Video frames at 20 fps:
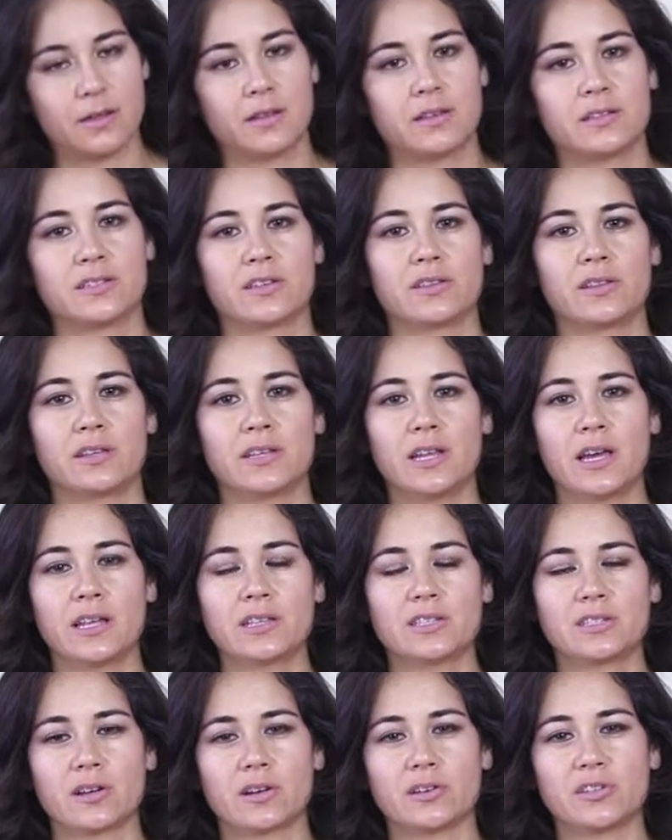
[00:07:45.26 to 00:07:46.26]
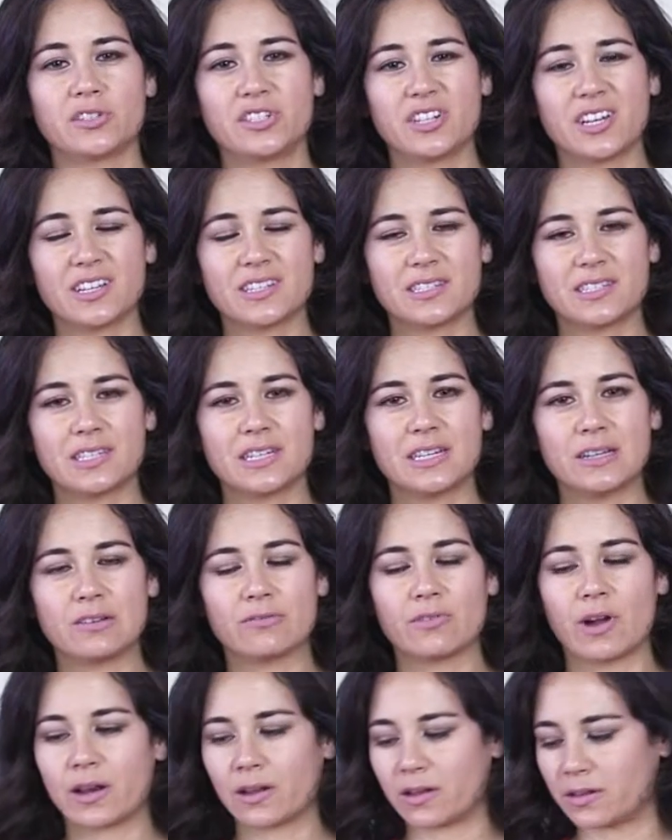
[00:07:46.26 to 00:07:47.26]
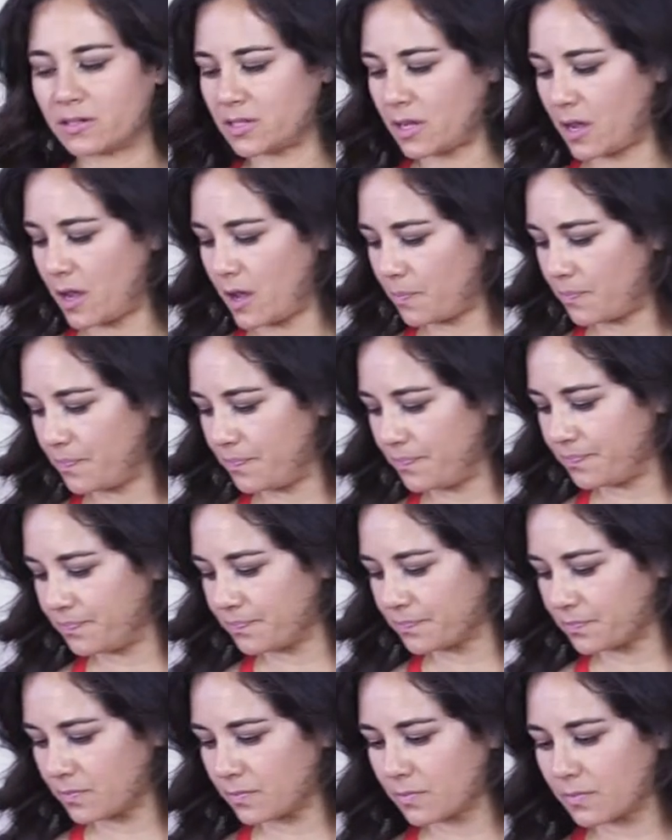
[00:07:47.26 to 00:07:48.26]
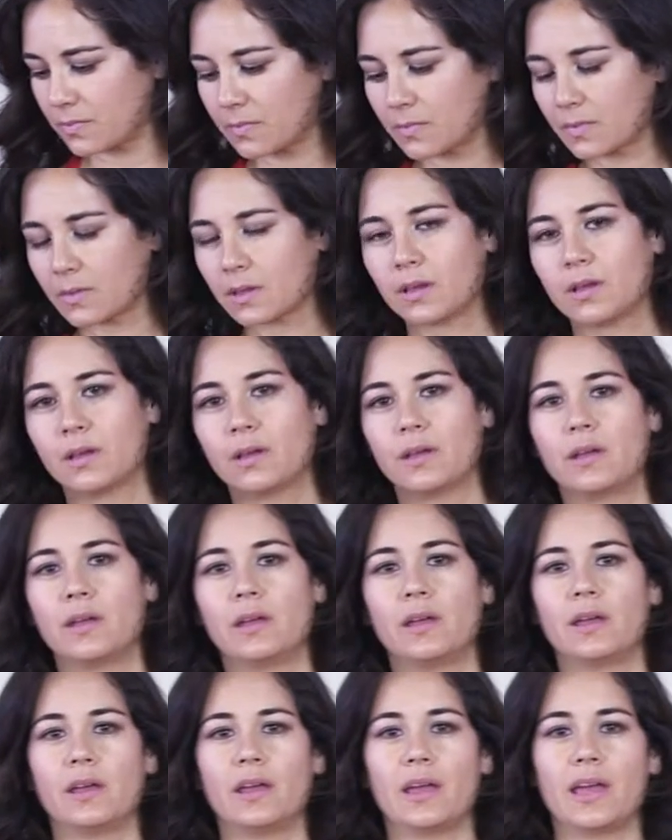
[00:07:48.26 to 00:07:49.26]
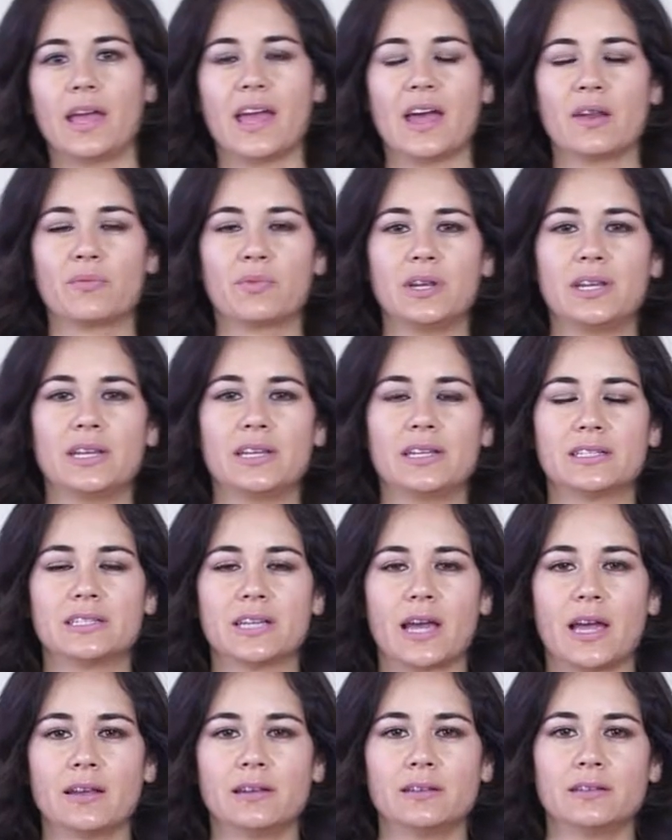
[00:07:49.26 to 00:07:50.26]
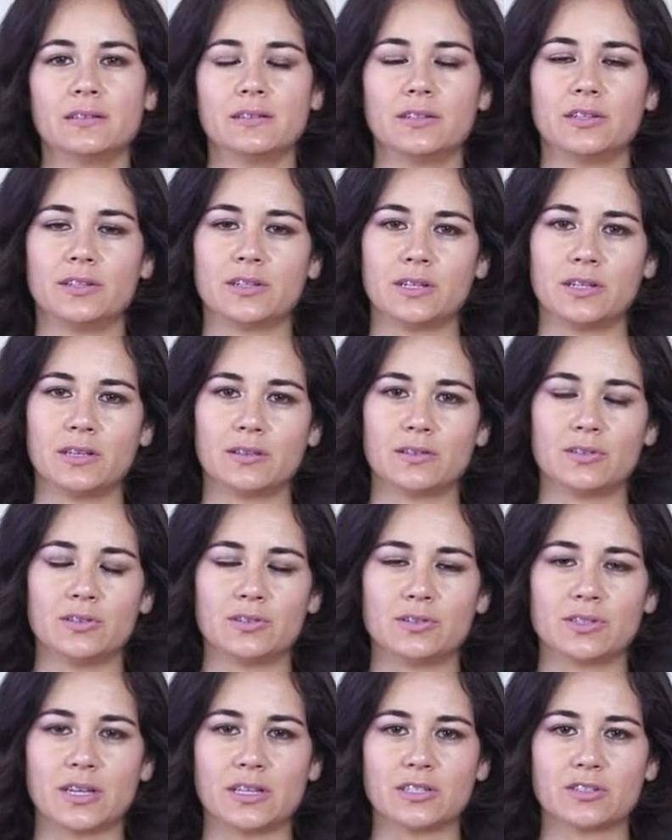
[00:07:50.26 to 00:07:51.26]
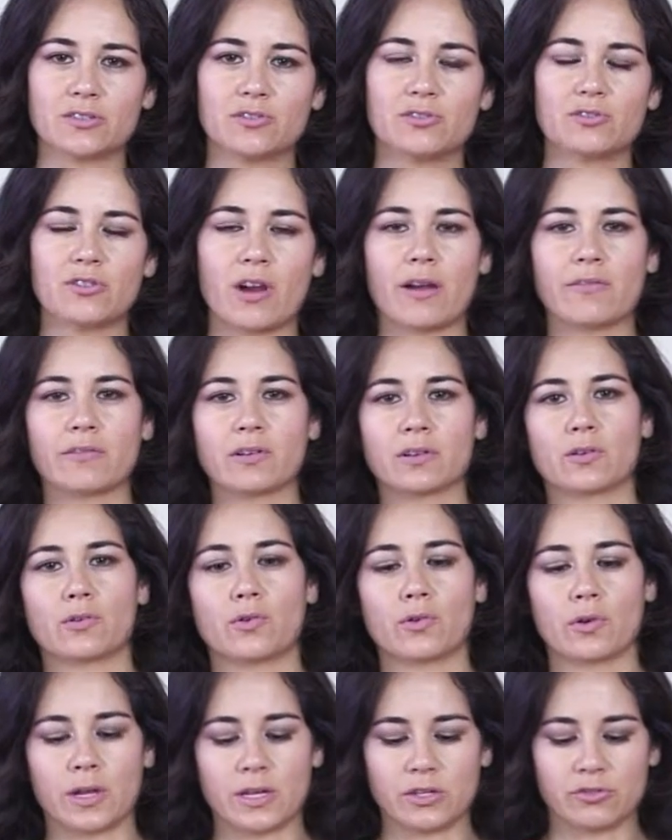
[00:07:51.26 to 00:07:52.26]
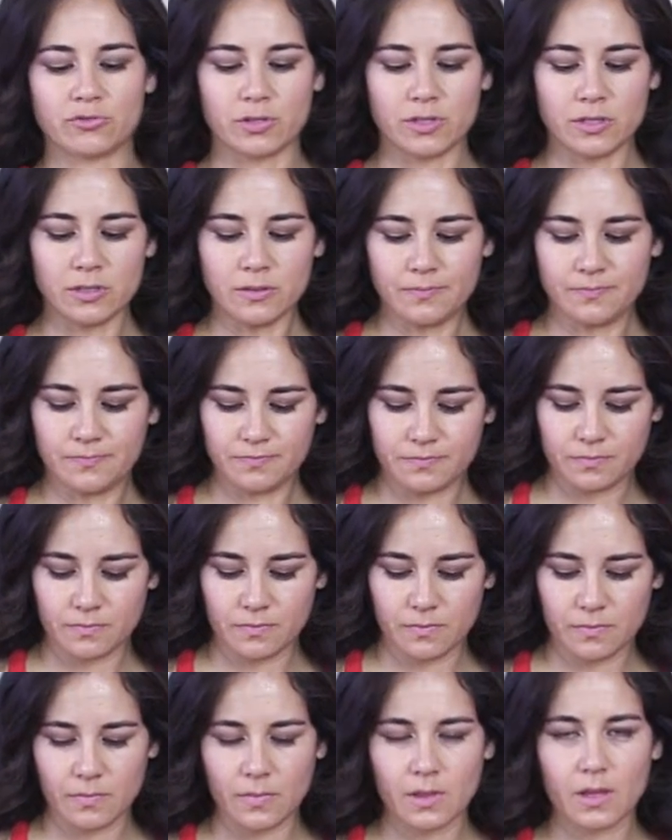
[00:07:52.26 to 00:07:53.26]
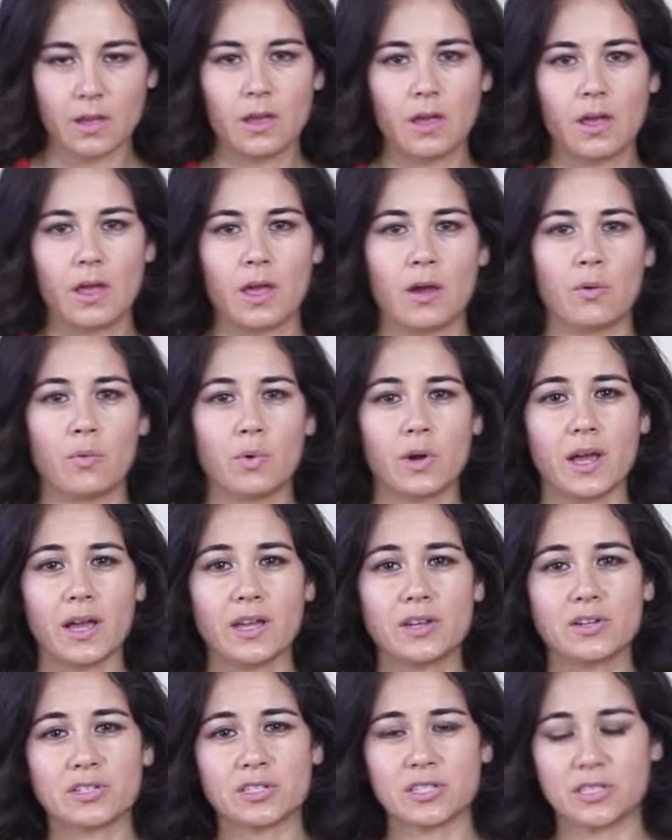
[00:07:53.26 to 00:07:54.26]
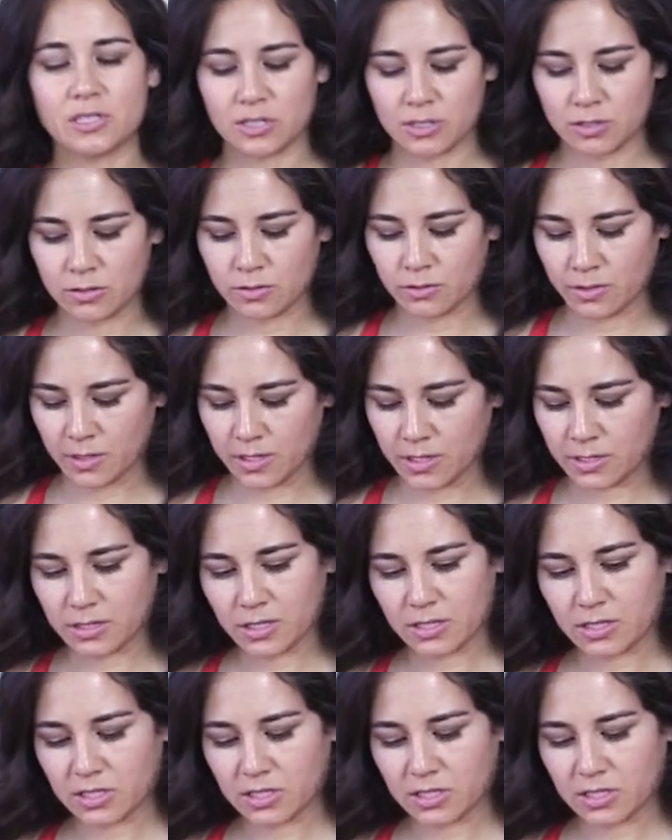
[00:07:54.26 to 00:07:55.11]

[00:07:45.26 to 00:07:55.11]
So the nuts are just sitting right on top, and we need to tighten. You can either use a screwdriver or a drill. And what I usually do is I